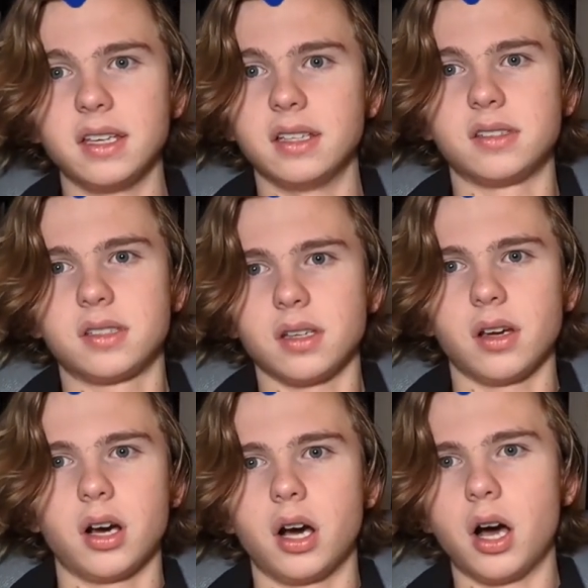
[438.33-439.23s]
It's
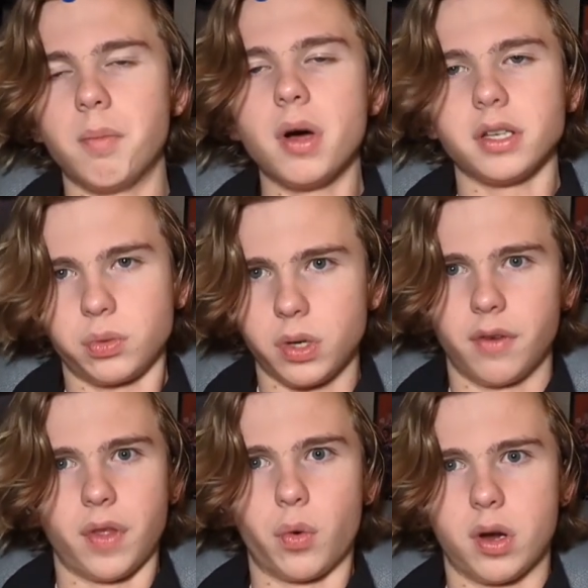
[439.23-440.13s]
a must win
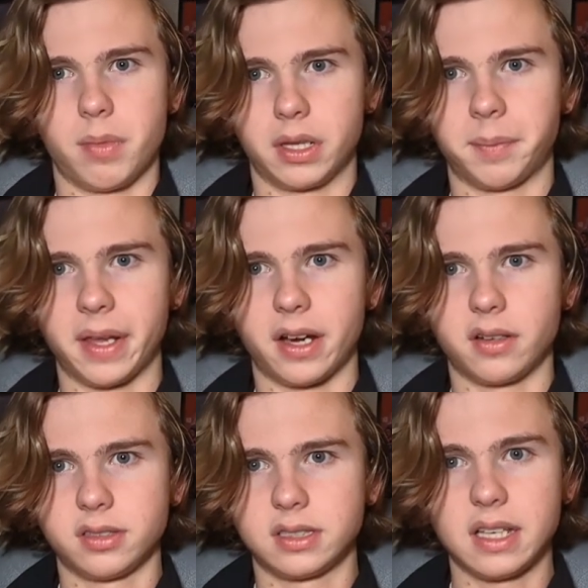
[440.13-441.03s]
if they want to make the
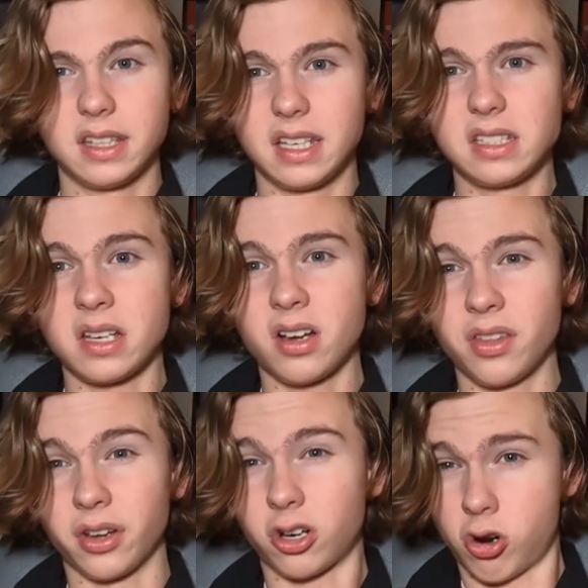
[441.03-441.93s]
playoffs. They take
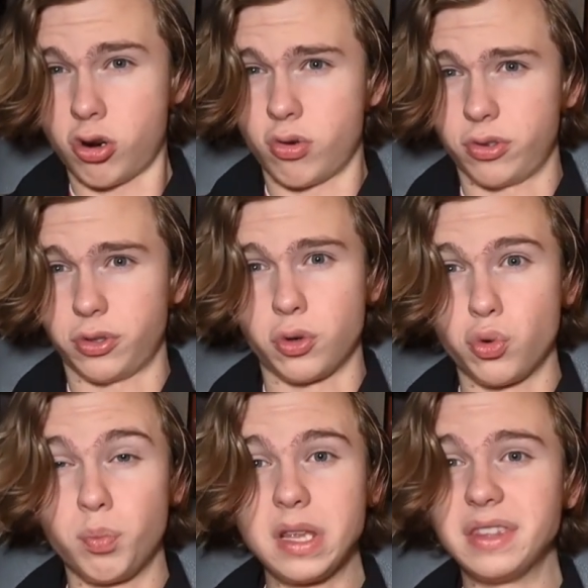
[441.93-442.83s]
on the Cardinals,
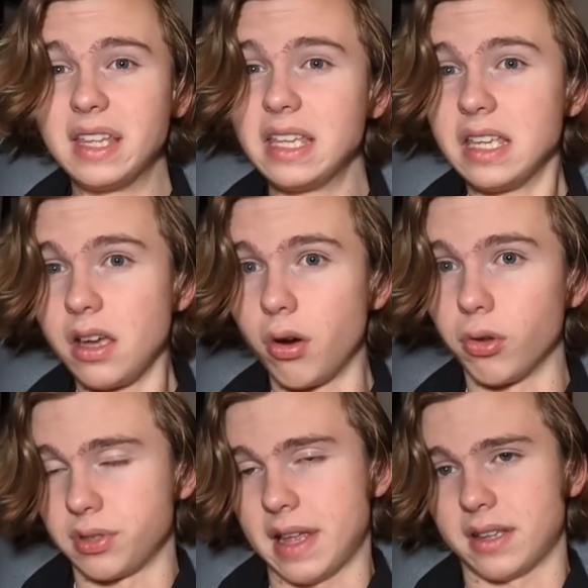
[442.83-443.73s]
who beat the
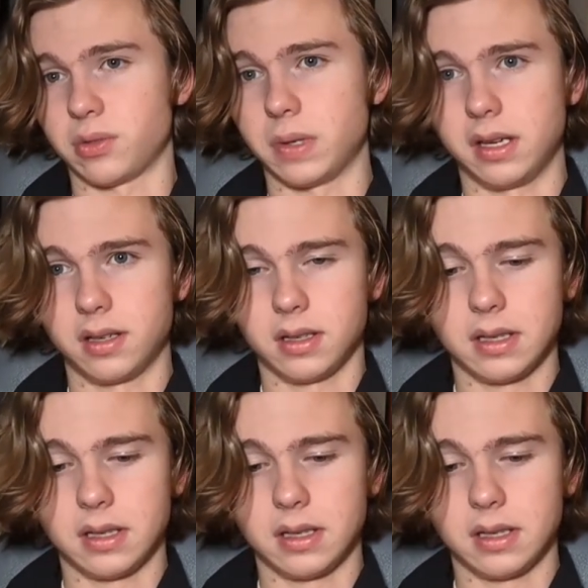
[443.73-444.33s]
Eagles last week.